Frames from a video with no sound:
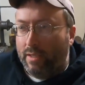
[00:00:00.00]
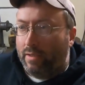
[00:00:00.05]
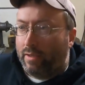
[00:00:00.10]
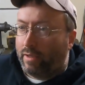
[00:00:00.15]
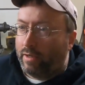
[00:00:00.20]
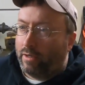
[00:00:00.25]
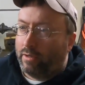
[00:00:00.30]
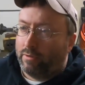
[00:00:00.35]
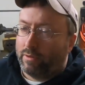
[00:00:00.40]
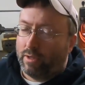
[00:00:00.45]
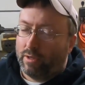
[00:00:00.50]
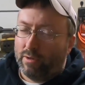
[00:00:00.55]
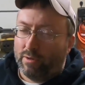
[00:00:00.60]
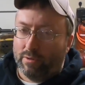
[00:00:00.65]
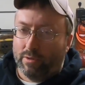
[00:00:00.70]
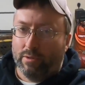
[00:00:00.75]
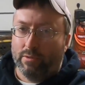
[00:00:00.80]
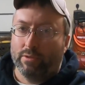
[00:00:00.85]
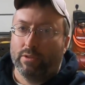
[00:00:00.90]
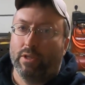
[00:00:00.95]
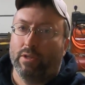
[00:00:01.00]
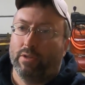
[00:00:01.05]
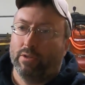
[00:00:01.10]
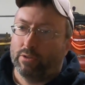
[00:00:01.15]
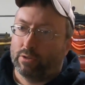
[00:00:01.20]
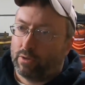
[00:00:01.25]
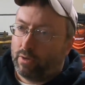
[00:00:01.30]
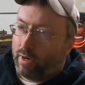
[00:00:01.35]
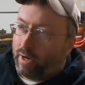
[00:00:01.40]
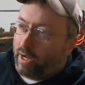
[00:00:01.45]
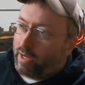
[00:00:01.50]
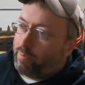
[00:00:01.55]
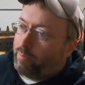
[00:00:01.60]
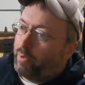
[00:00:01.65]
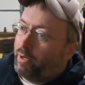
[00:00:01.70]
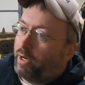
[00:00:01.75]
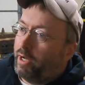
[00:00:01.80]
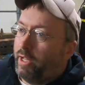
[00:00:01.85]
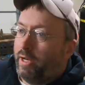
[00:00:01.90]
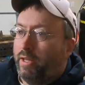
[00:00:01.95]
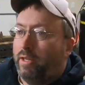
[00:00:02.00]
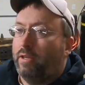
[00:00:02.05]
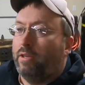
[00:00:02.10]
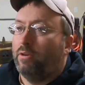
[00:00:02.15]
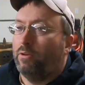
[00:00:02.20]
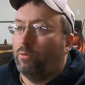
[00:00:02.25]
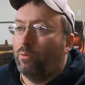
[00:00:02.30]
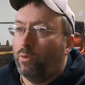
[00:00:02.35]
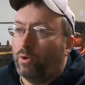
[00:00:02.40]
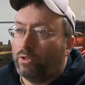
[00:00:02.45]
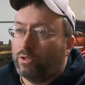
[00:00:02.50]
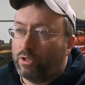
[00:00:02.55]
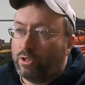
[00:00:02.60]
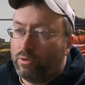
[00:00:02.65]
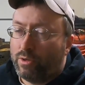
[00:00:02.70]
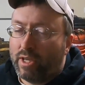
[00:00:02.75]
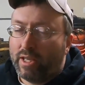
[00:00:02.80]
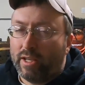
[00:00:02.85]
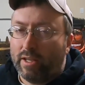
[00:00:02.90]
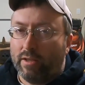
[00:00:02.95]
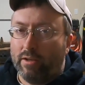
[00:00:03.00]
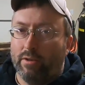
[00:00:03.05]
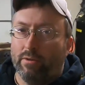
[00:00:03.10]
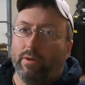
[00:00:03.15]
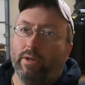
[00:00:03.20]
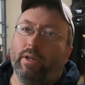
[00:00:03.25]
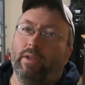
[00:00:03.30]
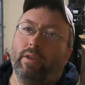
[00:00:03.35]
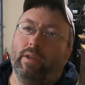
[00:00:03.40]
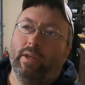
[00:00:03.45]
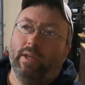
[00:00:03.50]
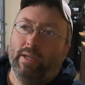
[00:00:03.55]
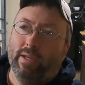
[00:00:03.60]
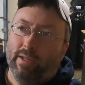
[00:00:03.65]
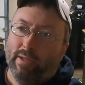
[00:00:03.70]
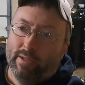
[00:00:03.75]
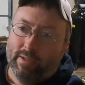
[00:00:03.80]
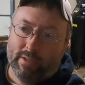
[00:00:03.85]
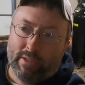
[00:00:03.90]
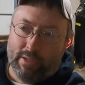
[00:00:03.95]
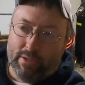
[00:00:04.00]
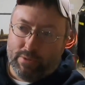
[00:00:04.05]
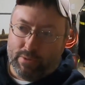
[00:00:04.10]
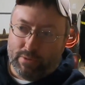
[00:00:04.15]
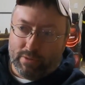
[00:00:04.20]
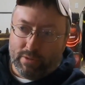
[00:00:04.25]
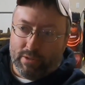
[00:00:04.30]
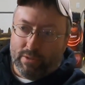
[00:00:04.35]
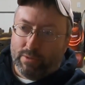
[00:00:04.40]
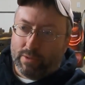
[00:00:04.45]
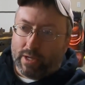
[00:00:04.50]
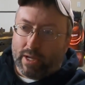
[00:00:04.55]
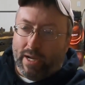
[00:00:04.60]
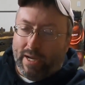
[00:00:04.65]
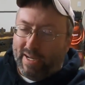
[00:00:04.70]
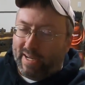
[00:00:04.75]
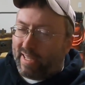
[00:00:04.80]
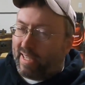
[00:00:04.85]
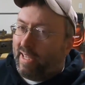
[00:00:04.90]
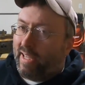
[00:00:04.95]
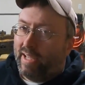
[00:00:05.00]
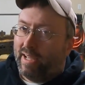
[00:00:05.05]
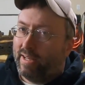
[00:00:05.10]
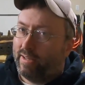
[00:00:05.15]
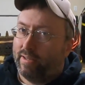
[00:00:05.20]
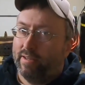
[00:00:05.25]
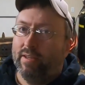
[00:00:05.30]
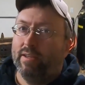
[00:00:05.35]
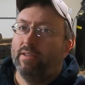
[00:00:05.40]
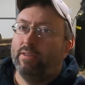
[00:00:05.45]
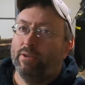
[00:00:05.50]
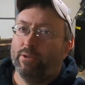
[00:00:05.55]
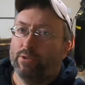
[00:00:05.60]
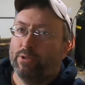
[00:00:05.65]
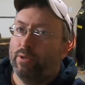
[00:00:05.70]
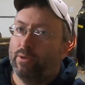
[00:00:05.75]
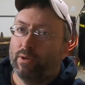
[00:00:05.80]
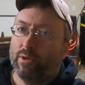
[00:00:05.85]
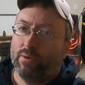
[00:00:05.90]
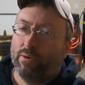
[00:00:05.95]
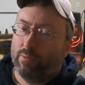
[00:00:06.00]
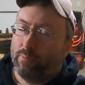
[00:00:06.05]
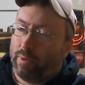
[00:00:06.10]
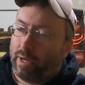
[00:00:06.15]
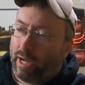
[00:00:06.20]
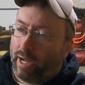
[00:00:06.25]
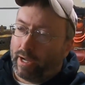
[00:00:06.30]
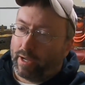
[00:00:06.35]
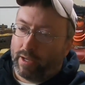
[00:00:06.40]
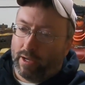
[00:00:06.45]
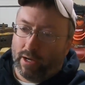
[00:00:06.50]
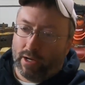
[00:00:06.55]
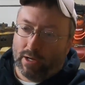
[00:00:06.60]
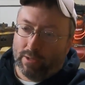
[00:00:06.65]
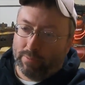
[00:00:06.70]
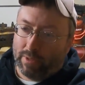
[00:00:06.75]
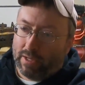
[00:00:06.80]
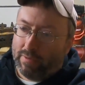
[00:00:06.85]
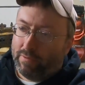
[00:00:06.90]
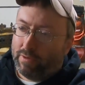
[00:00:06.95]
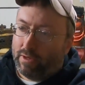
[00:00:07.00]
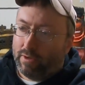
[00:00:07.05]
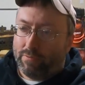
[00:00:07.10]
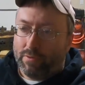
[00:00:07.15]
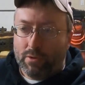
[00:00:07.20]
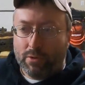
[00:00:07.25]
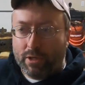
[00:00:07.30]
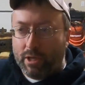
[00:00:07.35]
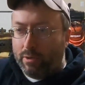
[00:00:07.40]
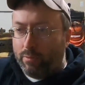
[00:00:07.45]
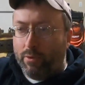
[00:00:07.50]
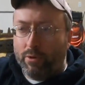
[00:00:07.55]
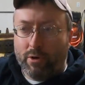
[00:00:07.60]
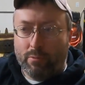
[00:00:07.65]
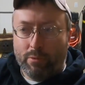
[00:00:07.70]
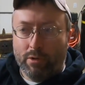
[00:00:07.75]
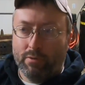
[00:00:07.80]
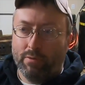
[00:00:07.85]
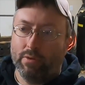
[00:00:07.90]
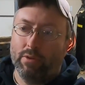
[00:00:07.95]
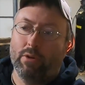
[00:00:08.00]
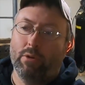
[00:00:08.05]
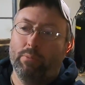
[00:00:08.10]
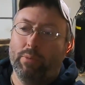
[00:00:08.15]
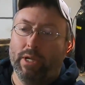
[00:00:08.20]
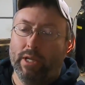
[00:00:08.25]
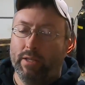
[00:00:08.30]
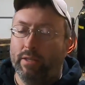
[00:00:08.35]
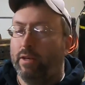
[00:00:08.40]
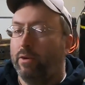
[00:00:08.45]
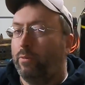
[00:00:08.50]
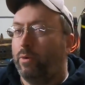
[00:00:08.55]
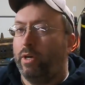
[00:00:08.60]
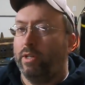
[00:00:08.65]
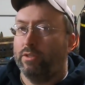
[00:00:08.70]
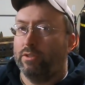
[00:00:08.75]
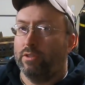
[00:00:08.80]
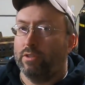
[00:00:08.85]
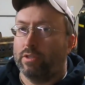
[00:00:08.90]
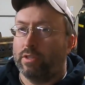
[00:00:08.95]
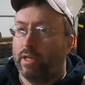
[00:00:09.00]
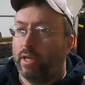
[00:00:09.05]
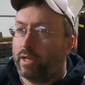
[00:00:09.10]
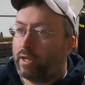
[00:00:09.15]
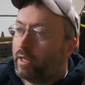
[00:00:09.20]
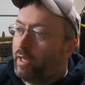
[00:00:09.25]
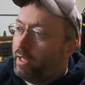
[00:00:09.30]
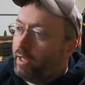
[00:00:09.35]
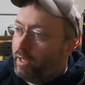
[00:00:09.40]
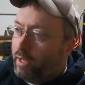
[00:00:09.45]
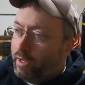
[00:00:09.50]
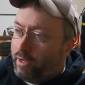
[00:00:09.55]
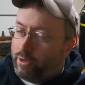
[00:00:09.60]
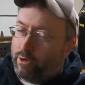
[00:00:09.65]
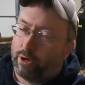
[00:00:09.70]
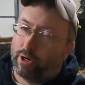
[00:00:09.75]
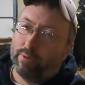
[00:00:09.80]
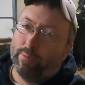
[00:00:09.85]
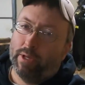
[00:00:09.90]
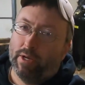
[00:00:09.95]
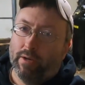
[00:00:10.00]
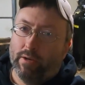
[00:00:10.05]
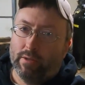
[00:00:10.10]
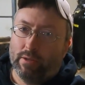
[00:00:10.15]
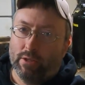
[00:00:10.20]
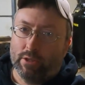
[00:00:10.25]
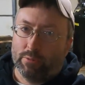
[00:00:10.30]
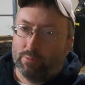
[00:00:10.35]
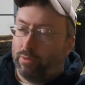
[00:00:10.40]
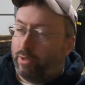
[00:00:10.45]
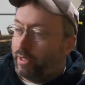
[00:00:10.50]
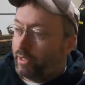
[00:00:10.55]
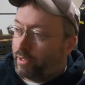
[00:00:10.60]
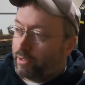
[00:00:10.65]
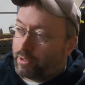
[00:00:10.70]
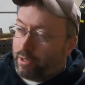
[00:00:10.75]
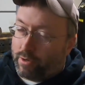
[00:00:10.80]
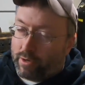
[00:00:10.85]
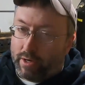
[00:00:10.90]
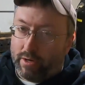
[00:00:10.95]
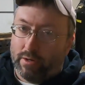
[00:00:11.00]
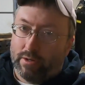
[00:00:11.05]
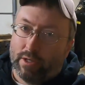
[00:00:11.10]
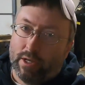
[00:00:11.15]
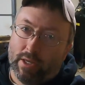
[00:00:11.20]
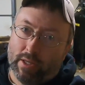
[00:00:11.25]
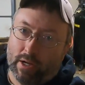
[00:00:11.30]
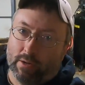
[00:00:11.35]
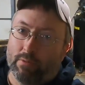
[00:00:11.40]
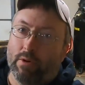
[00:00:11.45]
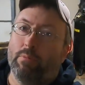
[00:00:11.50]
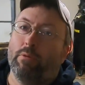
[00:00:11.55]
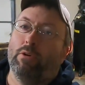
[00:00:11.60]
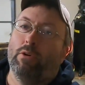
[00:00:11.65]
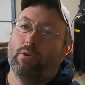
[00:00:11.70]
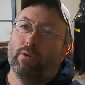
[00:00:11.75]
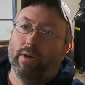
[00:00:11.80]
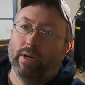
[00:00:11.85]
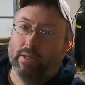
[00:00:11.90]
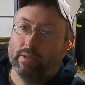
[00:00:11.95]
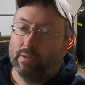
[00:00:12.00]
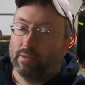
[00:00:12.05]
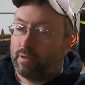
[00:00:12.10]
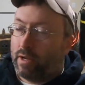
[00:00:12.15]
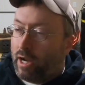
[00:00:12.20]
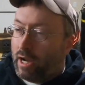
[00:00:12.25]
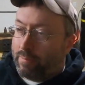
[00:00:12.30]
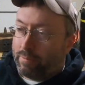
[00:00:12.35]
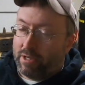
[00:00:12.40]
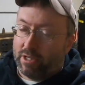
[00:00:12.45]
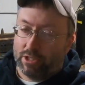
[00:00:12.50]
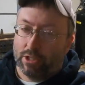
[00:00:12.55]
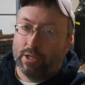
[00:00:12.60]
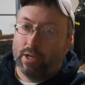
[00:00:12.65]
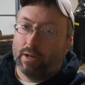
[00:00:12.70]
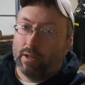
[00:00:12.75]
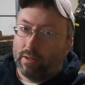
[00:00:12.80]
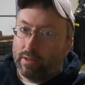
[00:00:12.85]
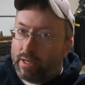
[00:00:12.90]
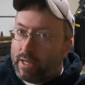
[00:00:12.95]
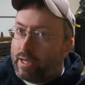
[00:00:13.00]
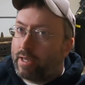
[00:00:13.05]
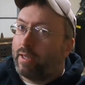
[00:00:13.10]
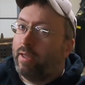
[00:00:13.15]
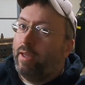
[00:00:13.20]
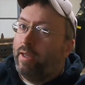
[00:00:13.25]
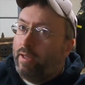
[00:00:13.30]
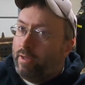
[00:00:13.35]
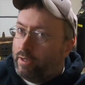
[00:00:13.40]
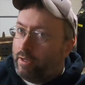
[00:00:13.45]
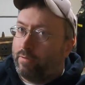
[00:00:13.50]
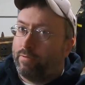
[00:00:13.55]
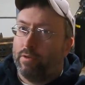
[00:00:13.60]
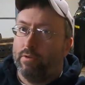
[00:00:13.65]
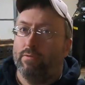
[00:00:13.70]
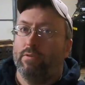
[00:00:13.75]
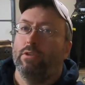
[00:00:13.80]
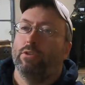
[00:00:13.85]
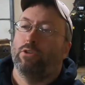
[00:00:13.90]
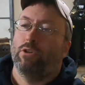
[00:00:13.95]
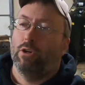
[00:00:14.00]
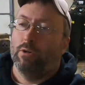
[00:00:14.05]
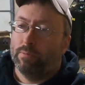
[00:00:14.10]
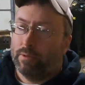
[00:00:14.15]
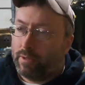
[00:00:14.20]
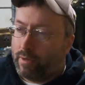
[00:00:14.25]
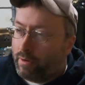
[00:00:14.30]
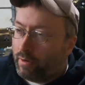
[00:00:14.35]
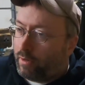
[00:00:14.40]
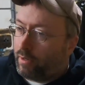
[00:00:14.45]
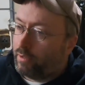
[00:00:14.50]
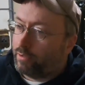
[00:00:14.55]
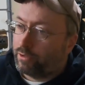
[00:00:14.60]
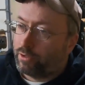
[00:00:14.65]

You know, you don't know until you try, but once you get into it, you you kind of can't. There's no going back. Um, even if you get one to move a little bit and then it wants to stick, you're committed at this point because I'll guarantee that rubber o-ring at the top is gonna leak if you've disturbed it at all.